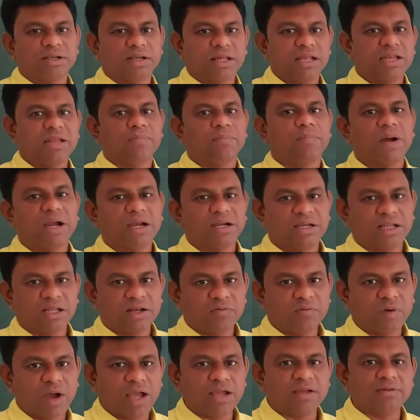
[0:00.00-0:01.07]
del f by
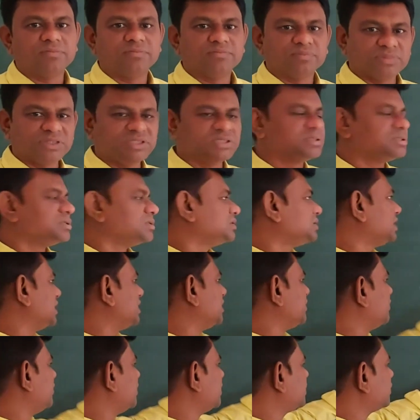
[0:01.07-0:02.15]
del y means
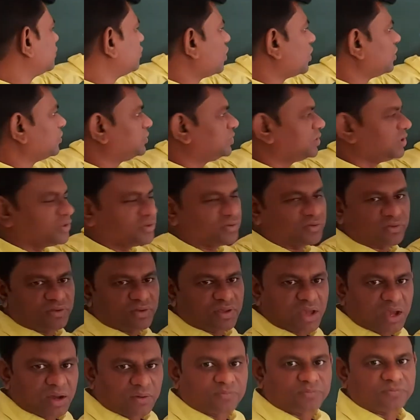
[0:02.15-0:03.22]
derivative of this
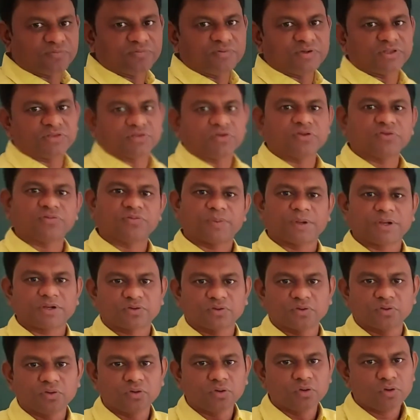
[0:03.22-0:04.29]
f with respect
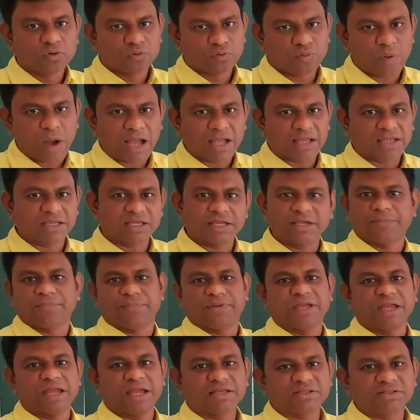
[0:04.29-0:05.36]
to y,
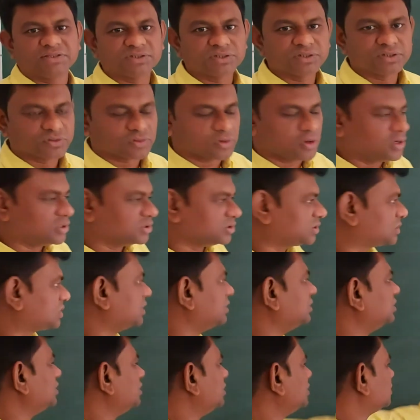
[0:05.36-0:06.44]
keeping x
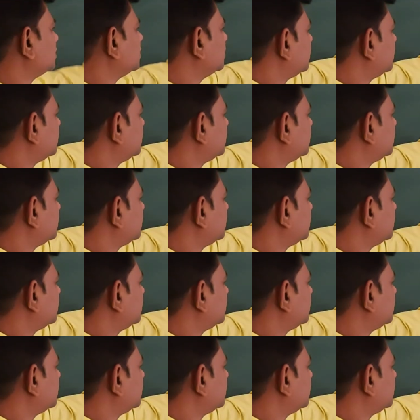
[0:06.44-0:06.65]
constant. The